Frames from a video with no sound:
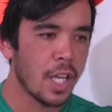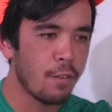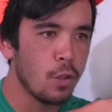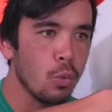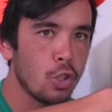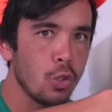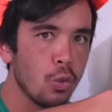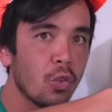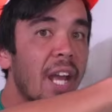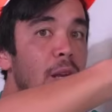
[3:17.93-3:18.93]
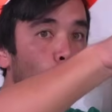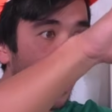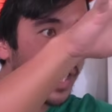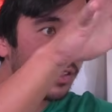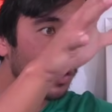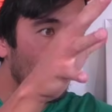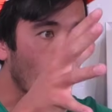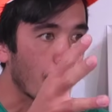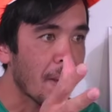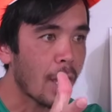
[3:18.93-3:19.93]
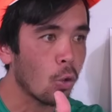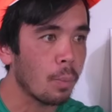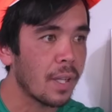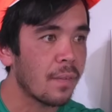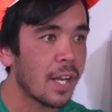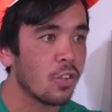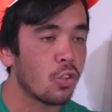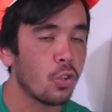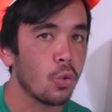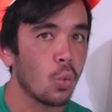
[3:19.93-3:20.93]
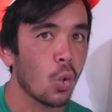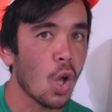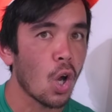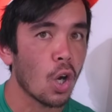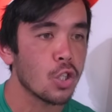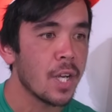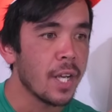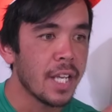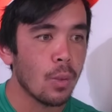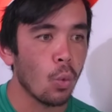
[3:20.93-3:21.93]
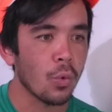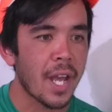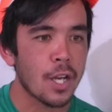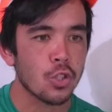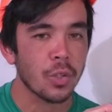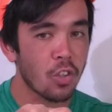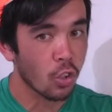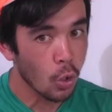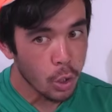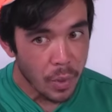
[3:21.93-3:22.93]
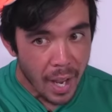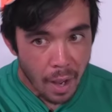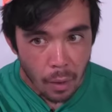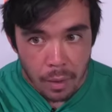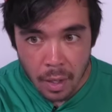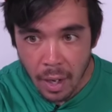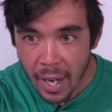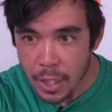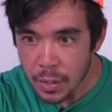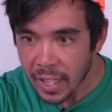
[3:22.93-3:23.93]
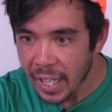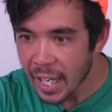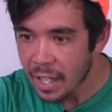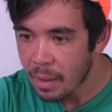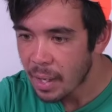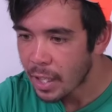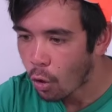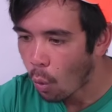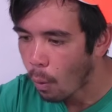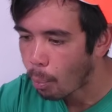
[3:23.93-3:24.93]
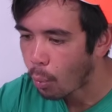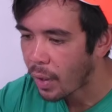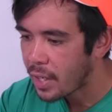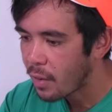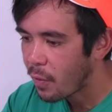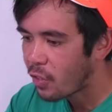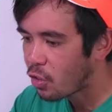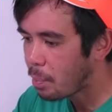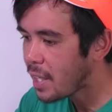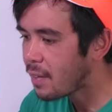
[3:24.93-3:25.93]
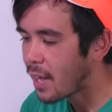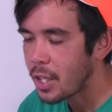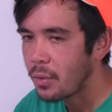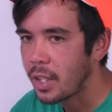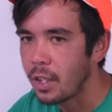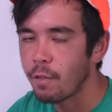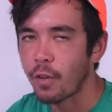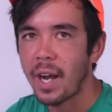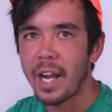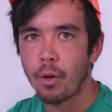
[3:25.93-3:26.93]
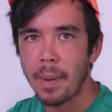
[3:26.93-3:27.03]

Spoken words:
If you choose a weight or a paddle blade that is too large, it will naturally slow you down and you can't incorporate the speed that you need for higher